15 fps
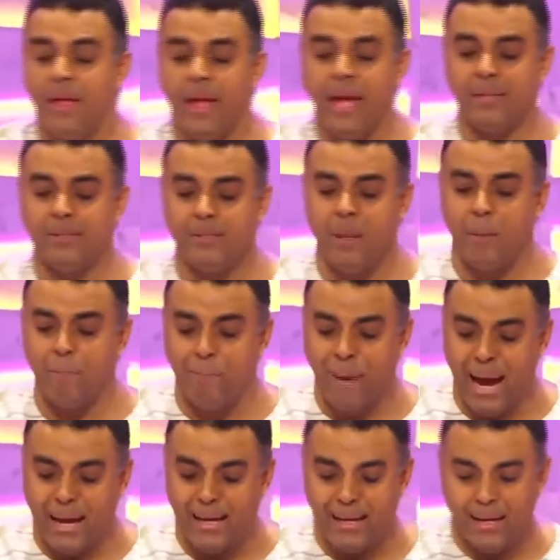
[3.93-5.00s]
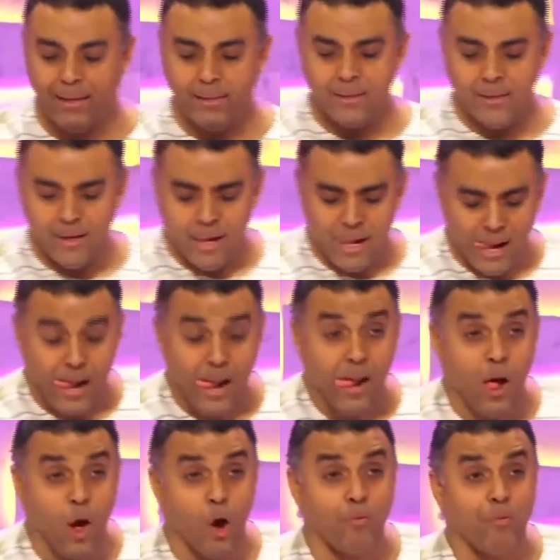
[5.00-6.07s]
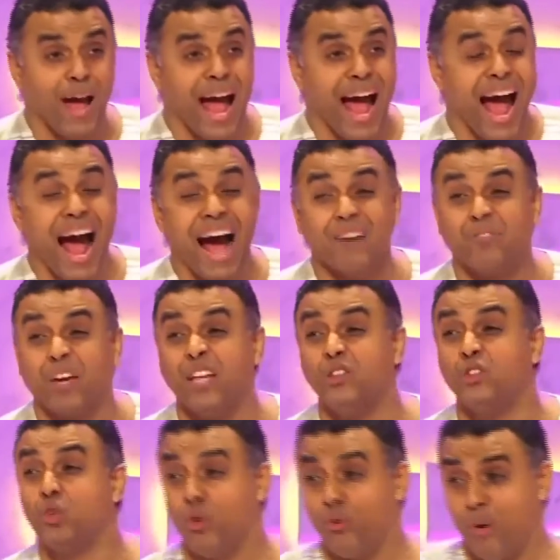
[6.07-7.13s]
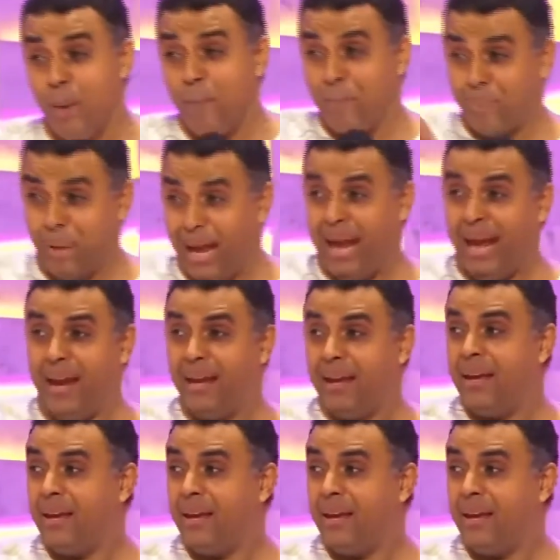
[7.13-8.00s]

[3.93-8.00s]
is the burden of having to repay